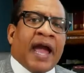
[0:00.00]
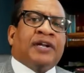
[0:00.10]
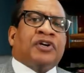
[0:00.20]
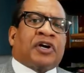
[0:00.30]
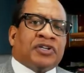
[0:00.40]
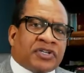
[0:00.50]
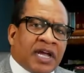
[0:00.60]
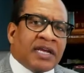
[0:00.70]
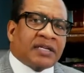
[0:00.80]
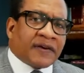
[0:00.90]
and to
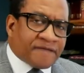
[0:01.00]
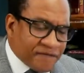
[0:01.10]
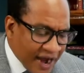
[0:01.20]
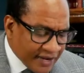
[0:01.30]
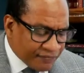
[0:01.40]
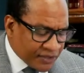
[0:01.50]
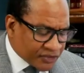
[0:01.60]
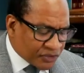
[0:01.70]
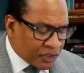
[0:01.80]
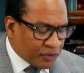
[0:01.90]
continue to fight
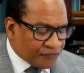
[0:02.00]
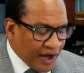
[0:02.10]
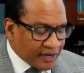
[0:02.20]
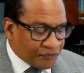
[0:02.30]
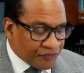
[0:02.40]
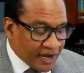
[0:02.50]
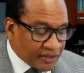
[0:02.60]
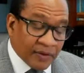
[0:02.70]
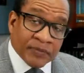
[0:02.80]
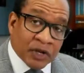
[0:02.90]
this good fight of
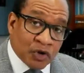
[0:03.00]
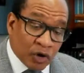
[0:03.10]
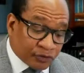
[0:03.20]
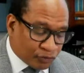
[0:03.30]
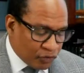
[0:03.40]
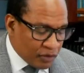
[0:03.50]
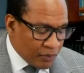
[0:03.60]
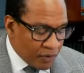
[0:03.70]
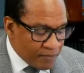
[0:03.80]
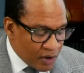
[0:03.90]
faith. Yours truly
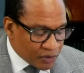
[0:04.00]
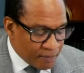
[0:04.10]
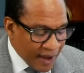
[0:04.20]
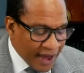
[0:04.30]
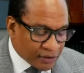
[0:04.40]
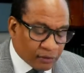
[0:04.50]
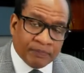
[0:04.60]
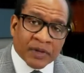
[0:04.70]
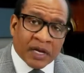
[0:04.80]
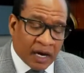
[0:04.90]
will be on a panel
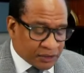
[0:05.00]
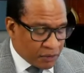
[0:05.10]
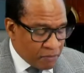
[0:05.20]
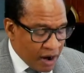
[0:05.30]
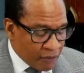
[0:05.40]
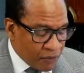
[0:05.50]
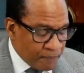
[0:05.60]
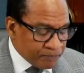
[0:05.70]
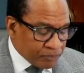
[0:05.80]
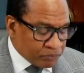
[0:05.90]
uh,
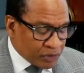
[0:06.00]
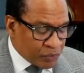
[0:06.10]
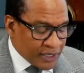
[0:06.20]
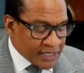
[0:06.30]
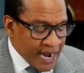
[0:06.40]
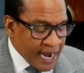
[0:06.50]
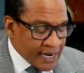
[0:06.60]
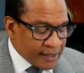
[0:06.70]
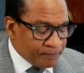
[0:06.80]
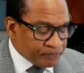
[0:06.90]
tomorrow between
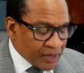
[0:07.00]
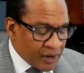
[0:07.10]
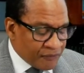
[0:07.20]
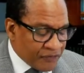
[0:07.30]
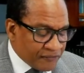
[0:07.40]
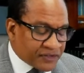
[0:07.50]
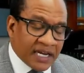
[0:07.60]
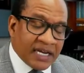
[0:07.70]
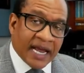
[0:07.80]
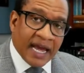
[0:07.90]
9 uh,
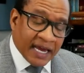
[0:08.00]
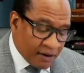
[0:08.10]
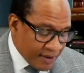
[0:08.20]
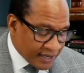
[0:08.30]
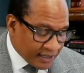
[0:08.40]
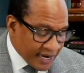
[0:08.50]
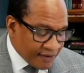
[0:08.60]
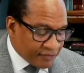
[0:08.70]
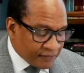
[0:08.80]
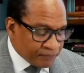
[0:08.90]
15 a.m. and
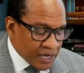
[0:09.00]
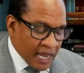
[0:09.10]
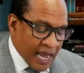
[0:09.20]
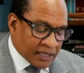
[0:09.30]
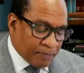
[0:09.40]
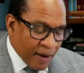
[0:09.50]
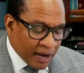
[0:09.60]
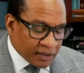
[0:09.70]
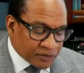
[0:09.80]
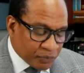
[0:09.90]
11, and the
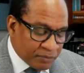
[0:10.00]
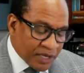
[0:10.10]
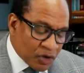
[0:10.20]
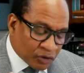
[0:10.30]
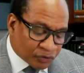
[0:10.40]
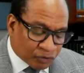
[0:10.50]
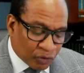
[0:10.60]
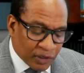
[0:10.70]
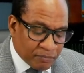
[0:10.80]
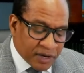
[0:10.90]
panelists will be yours
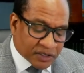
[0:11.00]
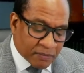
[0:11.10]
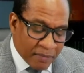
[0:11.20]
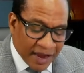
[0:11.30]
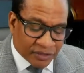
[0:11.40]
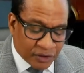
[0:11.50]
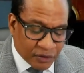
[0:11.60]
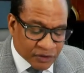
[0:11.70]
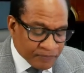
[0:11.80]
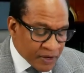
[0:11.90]
truly Bishop
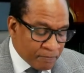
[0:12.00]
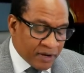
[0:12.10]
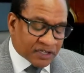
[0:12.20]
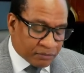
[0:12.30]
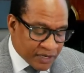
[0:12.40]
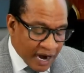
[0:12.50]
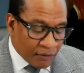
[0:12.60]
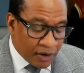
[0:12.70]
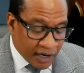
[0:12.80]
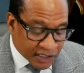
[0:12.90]
Matthews, Bishop
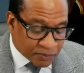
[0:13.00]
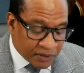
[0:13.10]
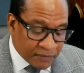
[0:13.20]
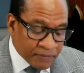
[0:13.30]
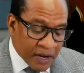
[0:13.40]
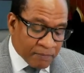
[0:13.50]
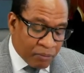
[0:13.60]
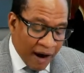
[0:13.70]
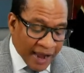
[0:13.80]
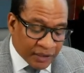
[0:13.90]
Darrell Husband,
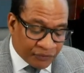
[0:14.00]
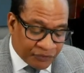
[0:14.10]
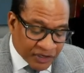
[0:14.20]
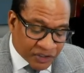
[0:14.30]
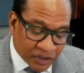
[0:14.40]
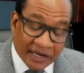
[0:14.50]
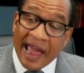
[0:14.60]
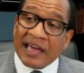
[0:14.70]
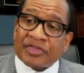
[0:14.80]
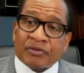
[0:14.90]
Brian Fisher,
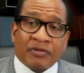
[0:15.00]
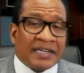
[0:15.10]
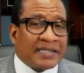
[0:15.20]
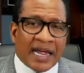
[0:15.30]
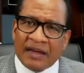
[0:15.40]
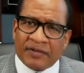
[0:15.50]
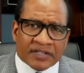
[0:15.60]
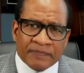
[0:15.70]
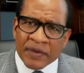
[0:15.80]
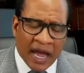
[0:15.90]
Catherine Davis.
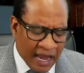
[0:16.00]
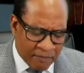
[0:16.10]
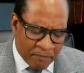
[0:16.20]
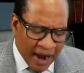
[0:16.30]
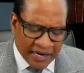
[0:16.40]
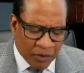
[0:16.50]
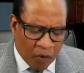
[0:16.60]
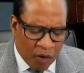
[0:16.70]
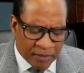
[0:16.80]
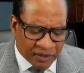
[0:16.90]
Davis, a mighty
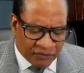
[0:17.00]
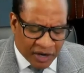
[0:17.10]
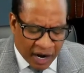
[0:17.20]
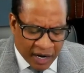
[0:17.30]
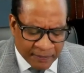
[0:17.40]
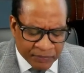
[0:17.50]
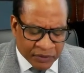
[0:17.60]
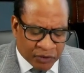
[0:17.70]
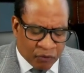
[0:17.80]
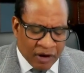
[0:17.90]
woman of God.
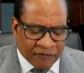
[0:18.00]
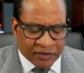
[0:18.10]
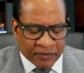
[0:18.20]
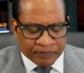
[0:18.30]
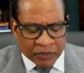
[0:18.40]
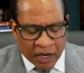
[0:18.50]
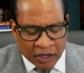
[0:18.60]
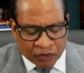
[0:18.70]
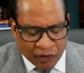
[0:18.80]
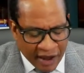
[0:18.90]
The Reverend
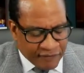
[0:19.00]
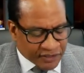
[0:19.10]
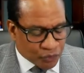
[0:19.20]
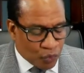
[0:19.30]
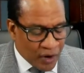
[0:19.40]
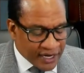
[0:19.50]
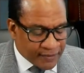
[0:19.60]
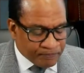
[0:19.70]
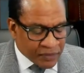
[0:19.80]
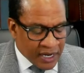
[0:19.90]
uh, Travis
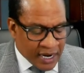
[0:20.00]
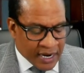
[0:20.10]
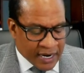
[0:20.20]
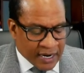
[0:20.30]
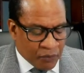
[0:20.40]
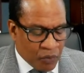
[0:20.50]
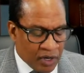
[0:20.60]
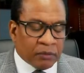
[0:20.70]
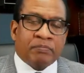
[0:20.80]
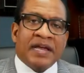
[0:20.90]
Witt uh,
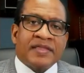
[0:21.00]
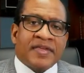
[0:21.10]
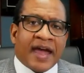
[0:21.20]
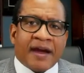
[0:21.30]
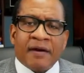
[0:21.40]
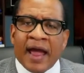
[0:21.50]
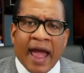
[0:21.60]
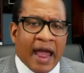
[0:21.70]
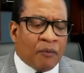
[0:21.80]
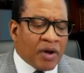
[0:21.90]
will be there,
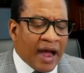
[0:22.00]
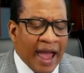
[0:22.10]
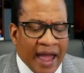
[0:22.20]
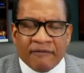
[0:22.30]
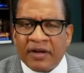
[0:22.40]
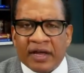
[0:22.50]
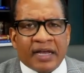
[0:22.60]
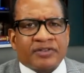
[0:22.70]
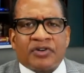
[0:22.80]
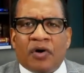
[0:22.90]
and we're having,
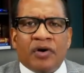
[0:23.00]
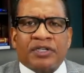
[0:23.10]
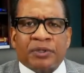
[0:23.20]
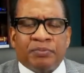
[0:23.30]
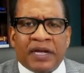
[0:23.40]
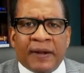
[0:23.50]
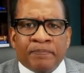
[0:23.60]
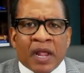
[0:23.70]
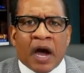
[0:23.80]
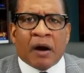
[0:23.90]
it's going to be
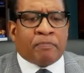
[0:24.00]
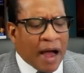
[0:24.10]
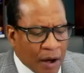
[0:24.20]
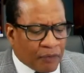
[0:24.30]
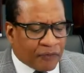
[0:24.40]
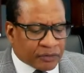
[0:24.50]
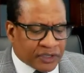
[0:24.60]
a powerful